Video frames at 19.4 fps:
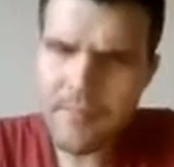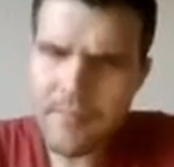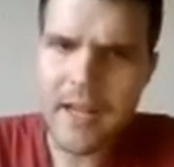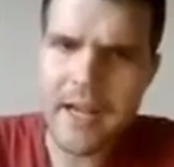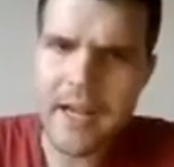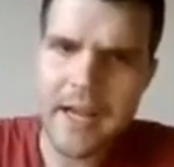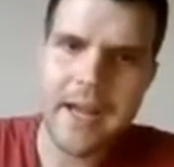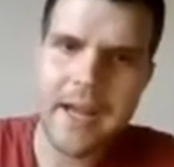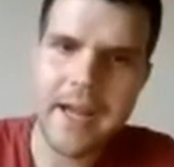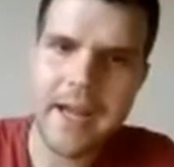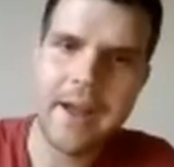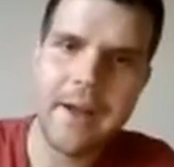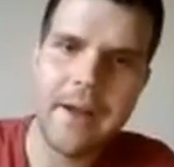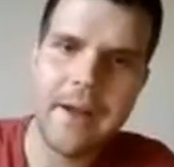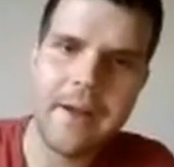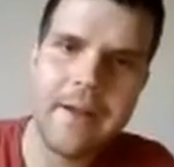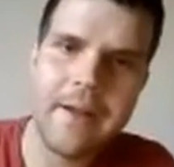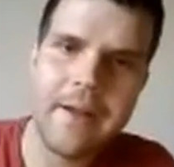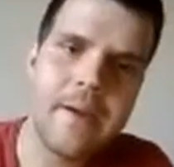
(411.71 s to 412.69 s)

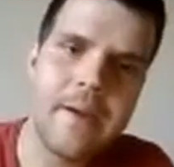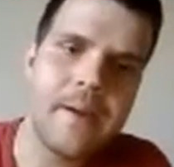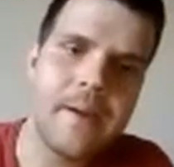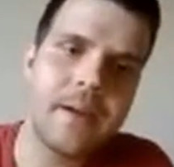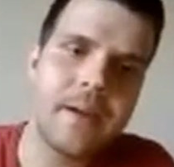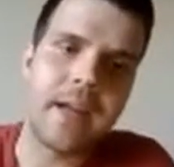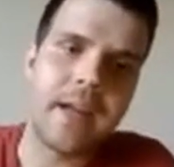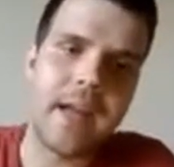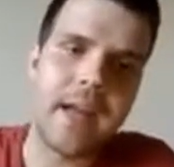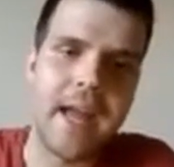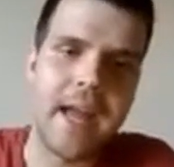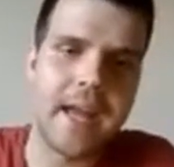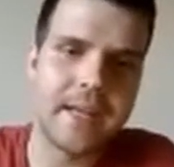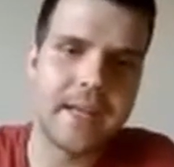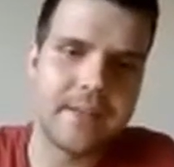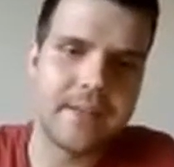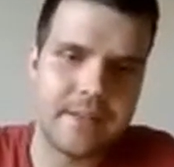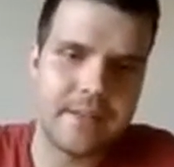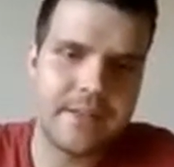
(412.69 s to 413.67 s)
Uh,
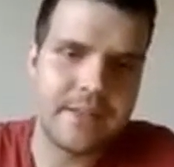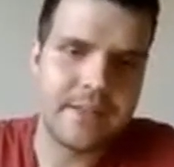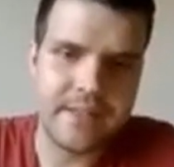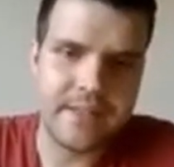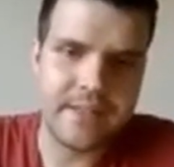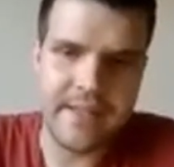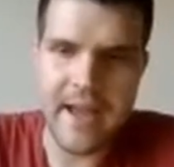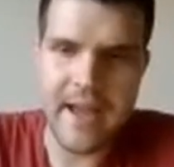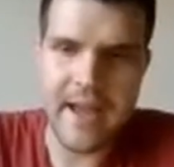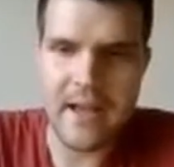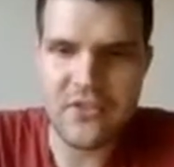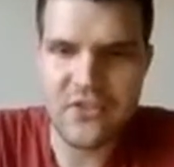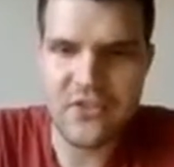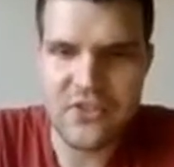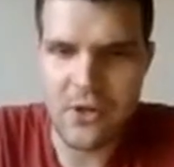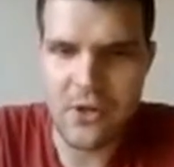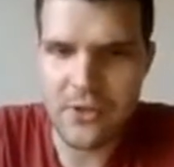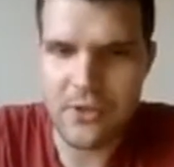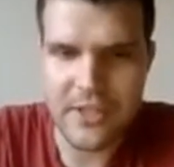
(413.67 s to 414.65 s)
and their
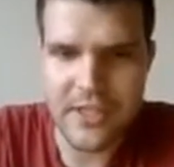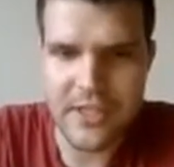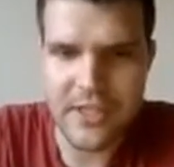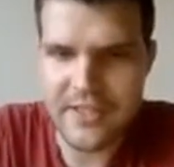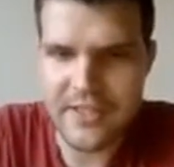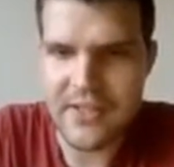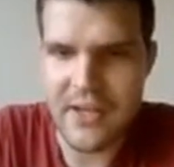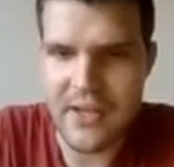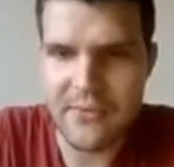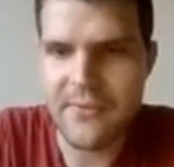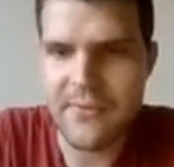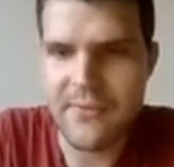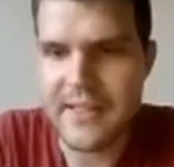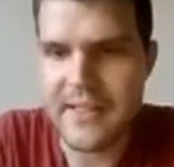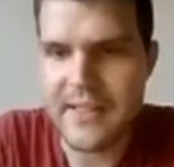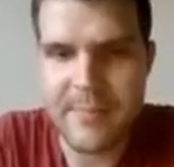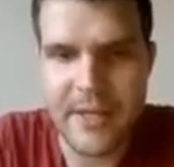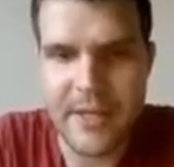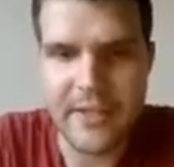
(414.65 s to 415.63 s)
slogan is uh,
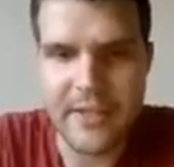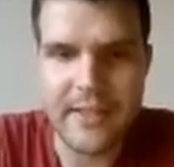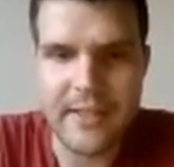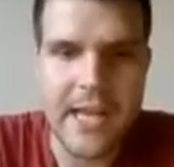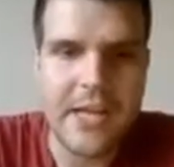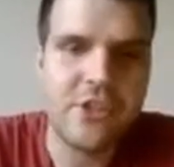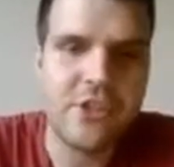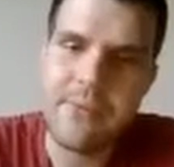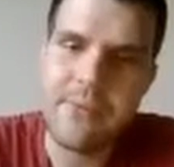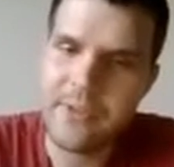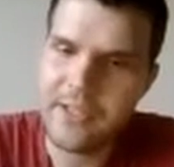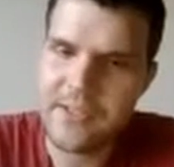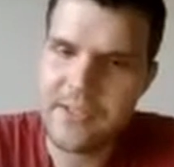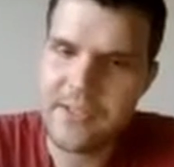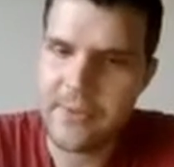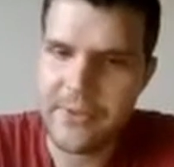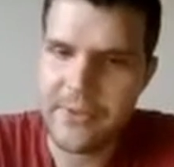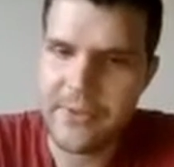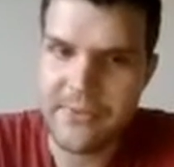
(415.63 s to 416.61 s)
fight speculation. I think
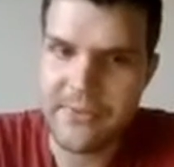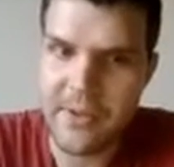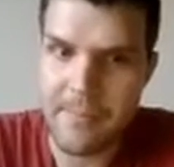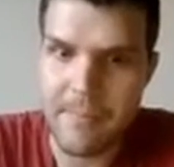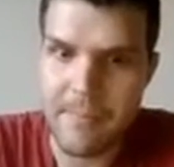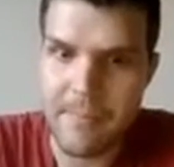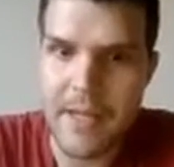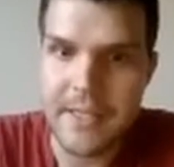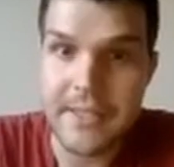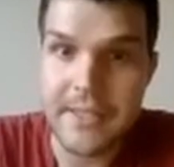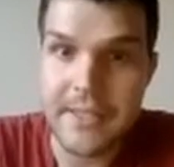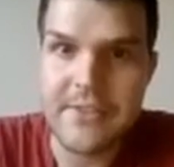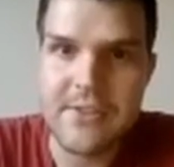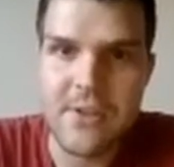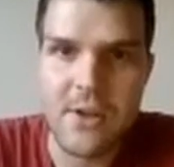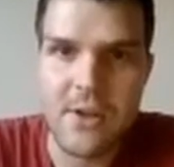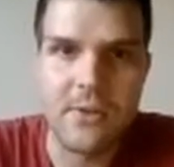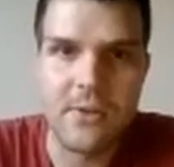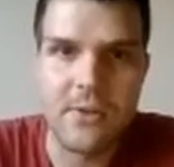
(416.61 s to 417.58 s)
it's one of their many
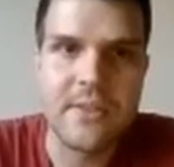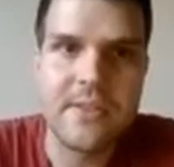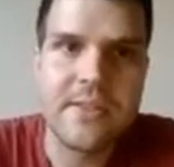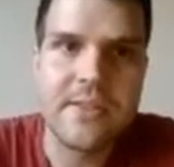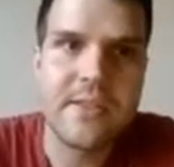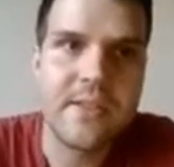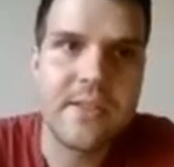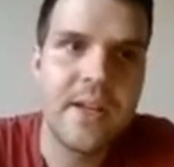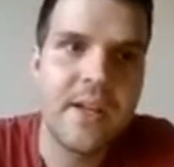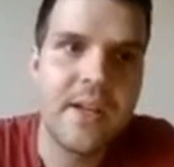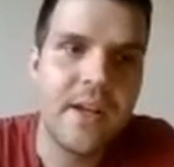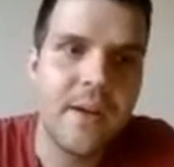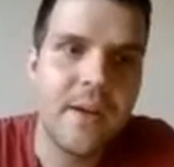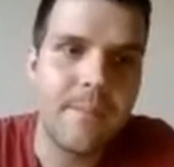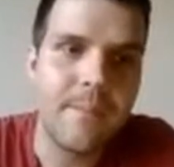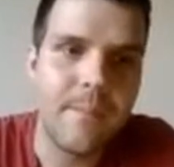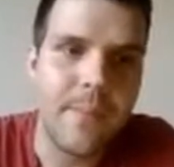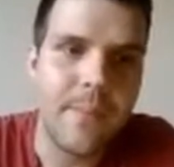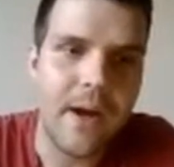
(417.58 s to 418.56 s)
slogans,
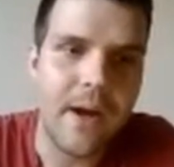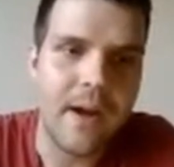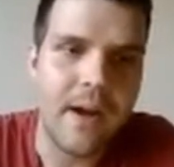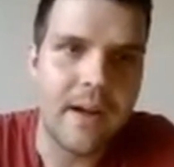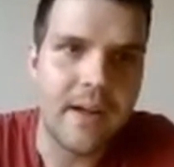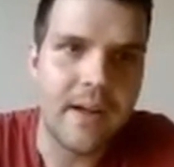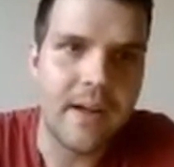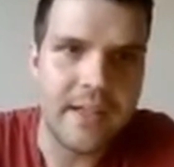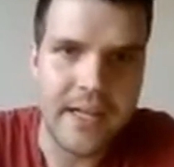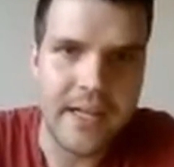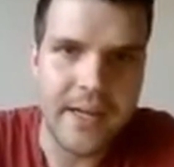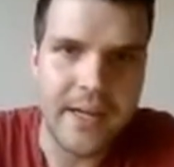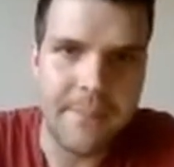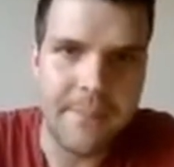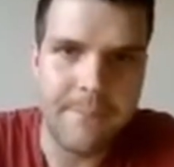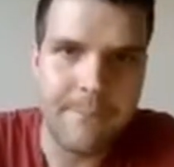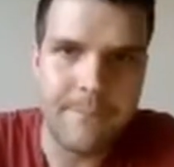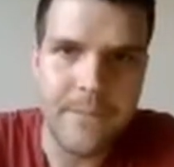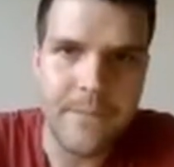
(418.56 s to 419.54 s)
but
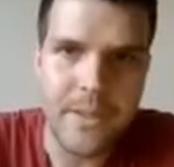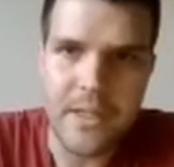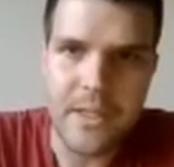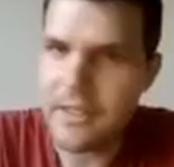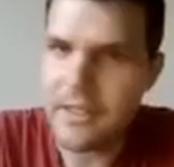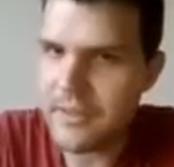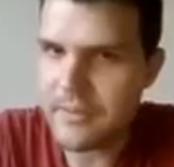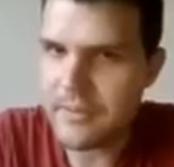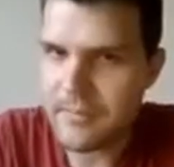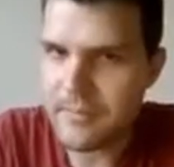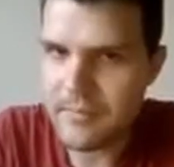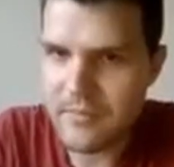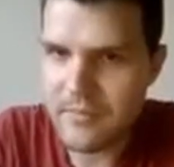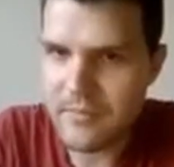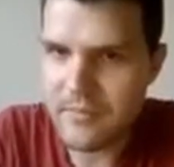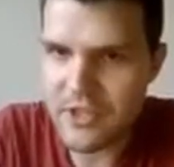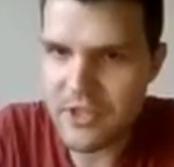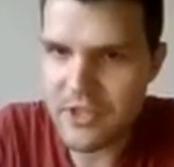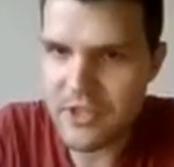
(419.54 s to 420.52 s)
um,
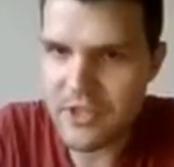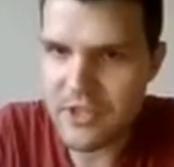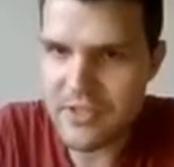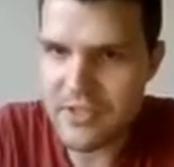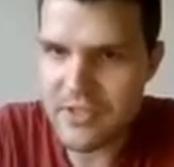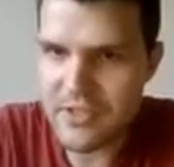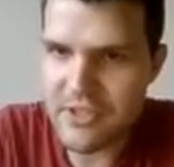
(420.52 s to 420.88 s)
just just so